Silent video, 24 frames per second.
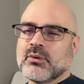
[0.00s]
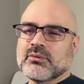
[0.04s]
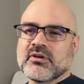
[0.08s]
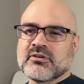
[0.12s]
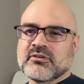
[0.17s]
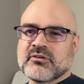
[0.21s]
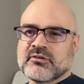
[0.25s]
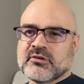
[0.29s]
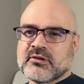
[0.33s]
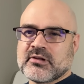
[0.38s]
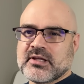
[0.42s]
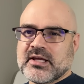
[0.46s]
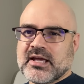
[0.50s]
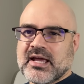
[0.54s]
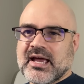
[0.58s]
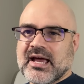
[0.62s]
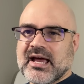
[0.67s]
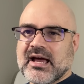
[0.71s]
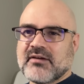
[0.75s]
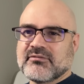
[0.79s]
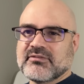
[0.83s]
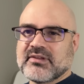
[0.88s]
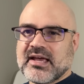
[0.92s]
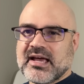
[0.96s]
necessarily
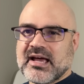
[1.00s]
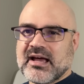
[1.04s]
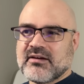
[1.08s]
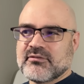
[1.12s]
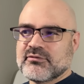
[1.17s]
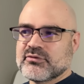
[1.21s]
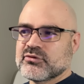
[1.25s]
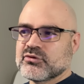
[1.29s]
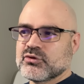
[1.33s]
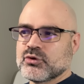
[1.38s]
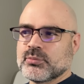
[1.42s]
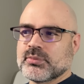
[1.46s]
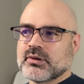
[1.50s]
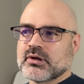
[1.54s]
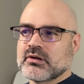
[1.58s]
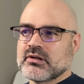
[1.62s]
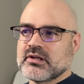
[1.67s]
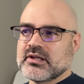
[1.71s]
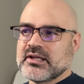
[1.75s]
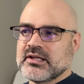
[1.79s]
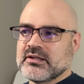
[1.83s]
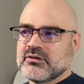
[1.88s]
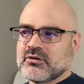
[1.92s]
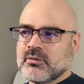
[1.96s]
have to have super
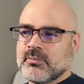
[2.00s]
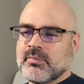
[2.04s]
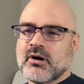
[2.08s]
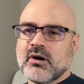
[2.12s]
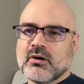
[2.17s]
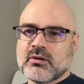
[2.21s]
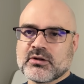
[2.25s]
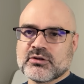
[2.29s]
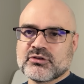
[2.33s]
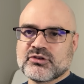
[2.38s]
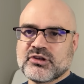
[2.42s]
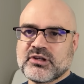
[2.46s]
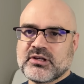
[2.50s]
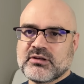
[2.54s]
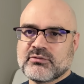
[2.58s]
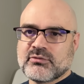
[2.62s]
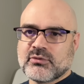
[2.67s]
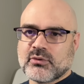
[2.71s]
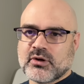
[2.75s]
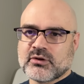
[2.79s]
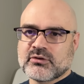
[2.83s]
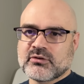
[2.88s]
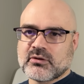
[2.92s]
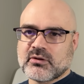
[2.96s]
clean topology
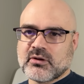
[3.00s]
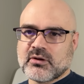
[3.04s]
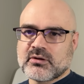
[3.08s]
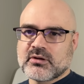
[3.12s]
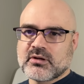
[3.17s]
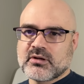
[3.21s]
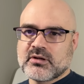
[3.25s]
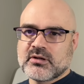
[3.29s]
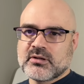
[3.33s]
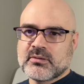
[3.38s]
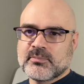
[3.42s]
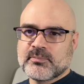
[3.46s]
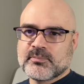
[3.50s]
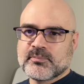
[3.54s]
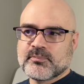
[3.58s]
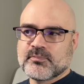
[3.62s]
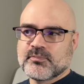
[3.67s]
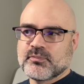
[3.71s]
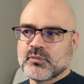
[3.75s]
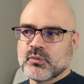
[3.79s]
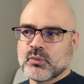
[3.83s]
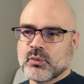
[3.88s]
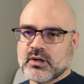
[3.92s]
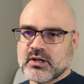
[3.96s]
for it to look good
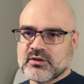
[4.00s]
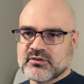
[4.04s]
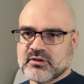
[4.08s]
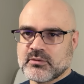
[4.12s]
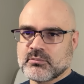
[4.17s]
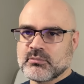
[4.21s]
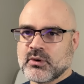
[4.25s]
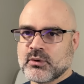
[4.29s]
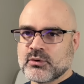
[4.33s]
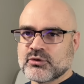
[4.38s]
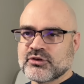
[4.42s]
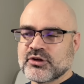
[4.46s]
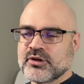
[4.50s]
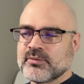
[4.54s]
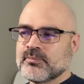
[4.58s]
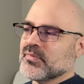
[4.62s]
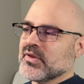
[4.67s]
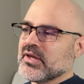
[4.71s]
when it's in motion.